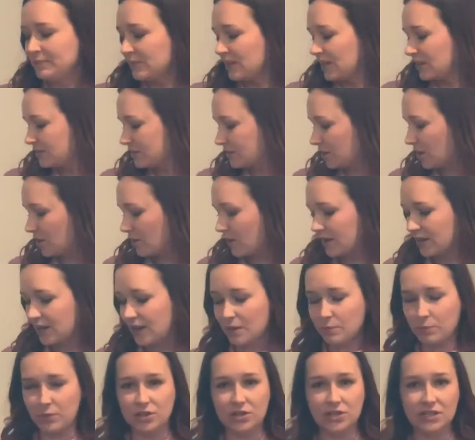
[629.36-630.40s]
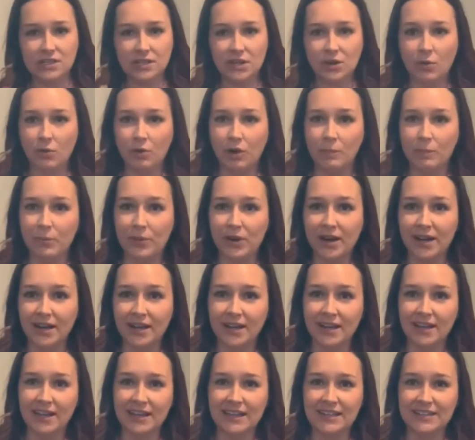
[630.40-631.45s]
So again, we're just incorporating
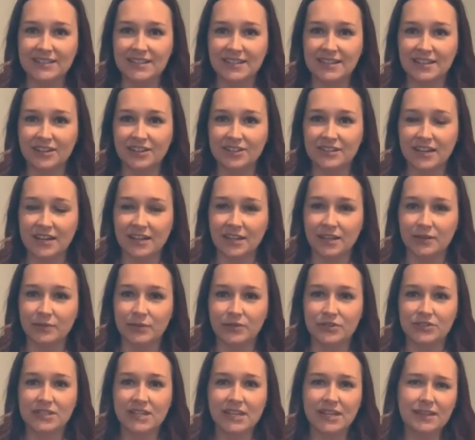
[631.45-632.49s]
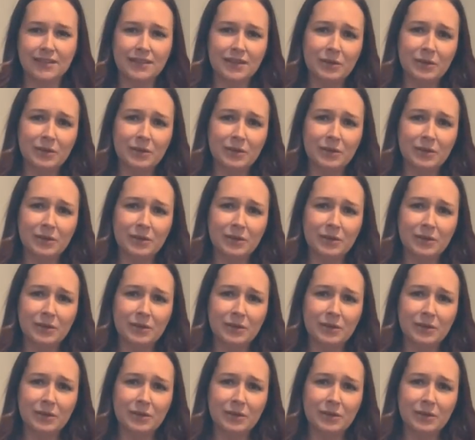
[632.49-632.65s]
it into their daily routine.